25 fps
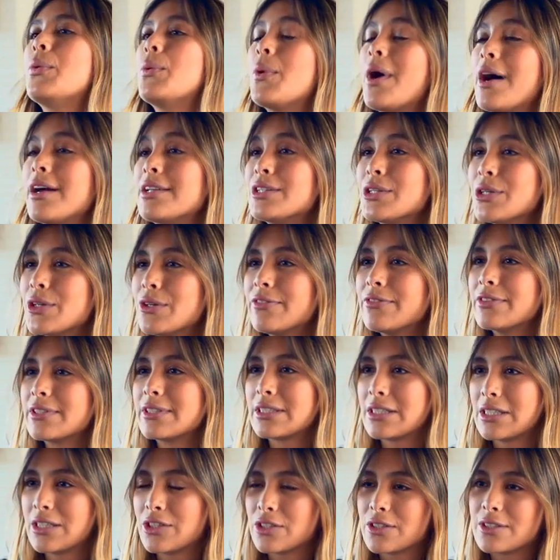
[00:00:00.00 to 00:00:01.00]
What do your
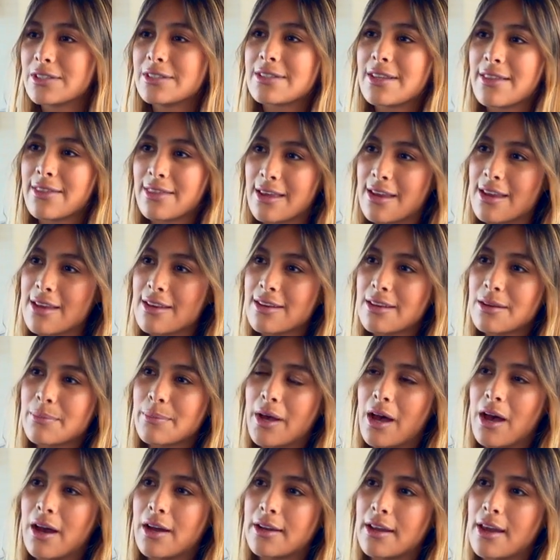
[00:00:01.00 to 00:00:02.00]
physicians think
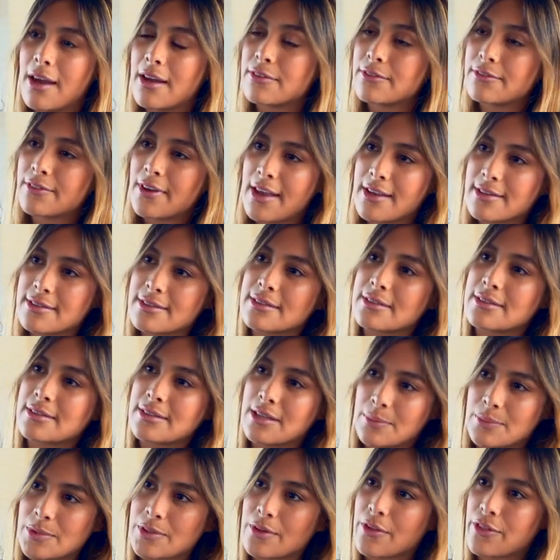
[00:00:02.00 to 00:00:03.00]
about advanced
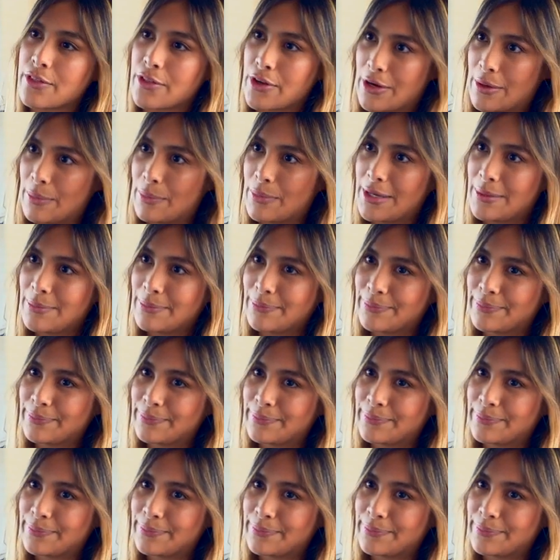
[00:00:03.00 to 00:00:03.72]
stem cell therapy?